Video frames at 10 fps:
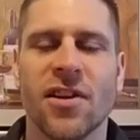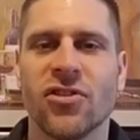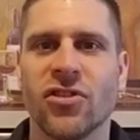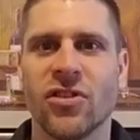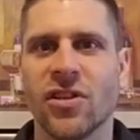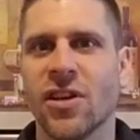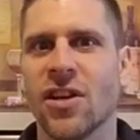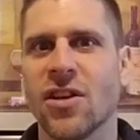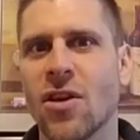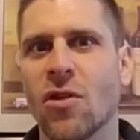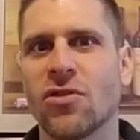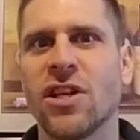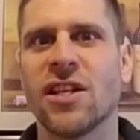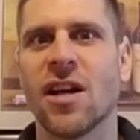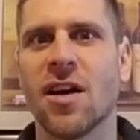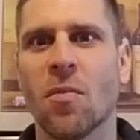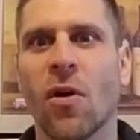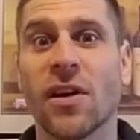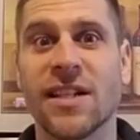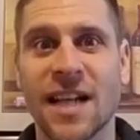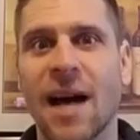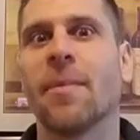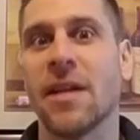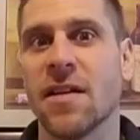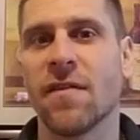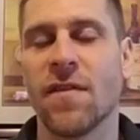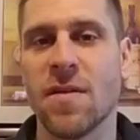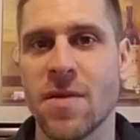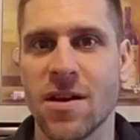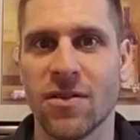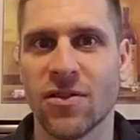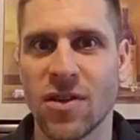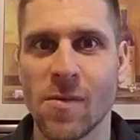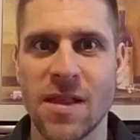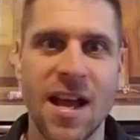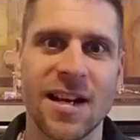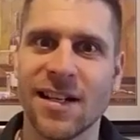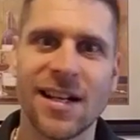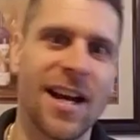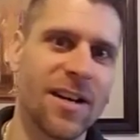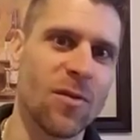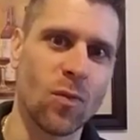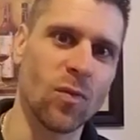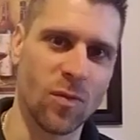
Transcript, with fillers: She, uh, you know, she's a more dominant female, someone that kind of